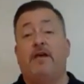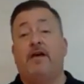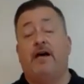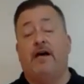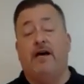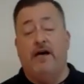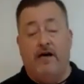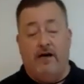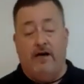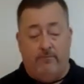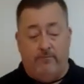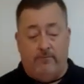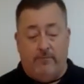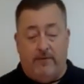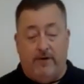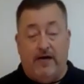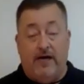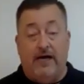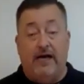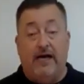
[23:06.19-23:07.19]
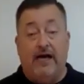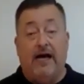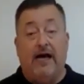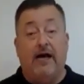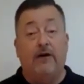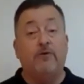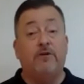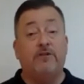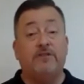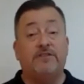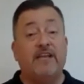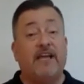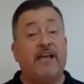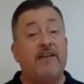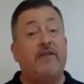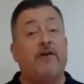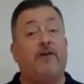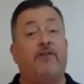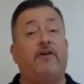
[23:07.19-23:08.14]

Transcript: I will say, though,